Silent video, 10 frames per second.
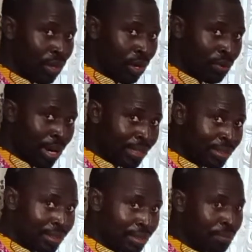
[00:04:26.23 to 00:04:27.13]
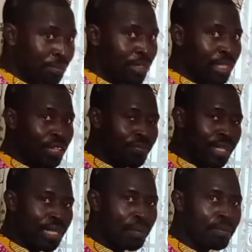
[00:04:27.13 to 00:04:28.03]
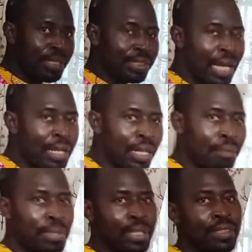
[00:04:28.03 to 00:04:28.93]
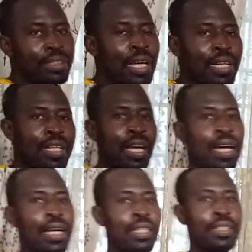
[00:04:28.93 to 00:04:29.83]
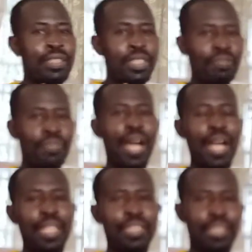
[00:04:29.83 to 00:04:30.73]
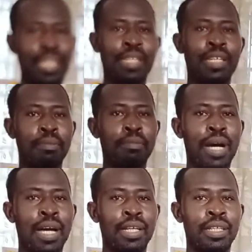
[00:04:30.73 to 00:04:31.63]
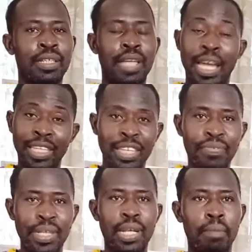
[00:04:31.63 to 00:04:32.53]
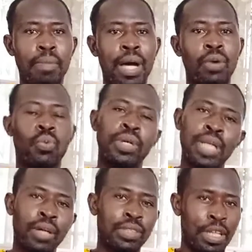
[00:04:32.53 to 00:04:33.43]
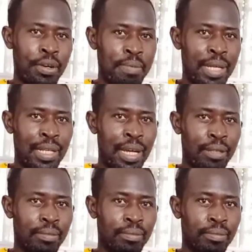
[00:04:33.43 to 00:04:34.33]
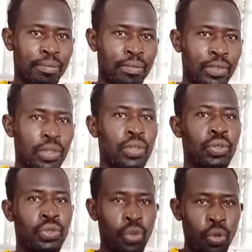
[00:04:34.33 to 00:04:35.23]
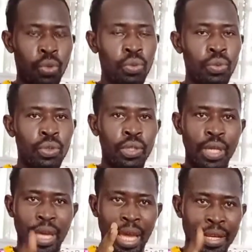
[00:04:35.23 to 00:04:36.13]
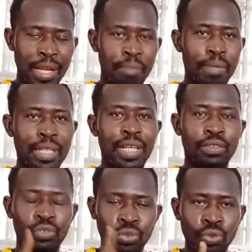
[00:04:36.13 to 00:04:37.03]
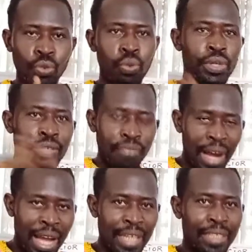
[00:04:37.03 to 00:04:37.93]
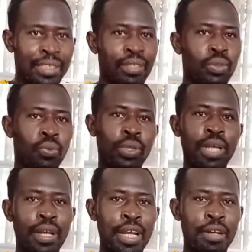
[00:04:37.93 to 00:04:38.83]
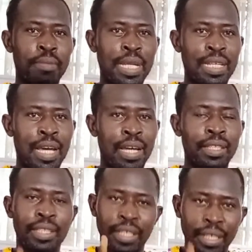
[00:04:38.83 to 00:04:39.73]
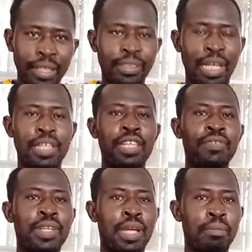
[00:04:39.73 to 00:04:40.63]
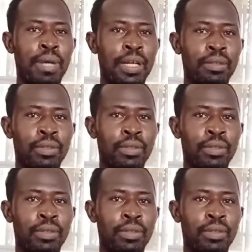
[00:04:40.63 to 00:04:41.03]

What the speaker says: all right, even numbers are numbers that divide a given number without a remainder. So a number that 2 will divide without a remainder is an even number.